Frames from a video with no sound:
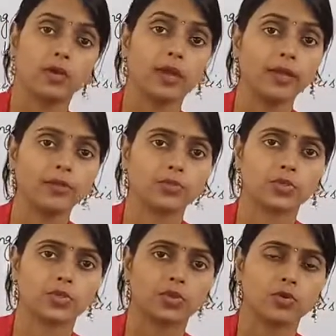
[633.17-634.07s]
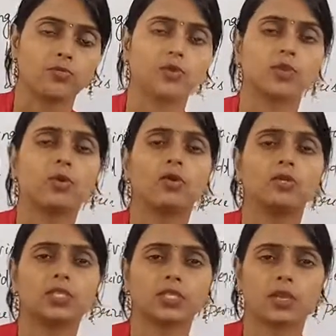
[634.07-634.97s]
And for
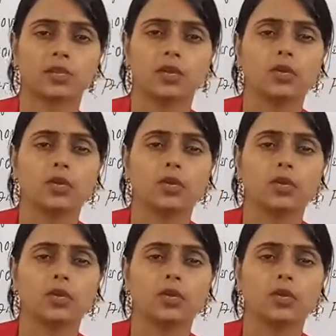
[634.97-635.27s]
God's sake,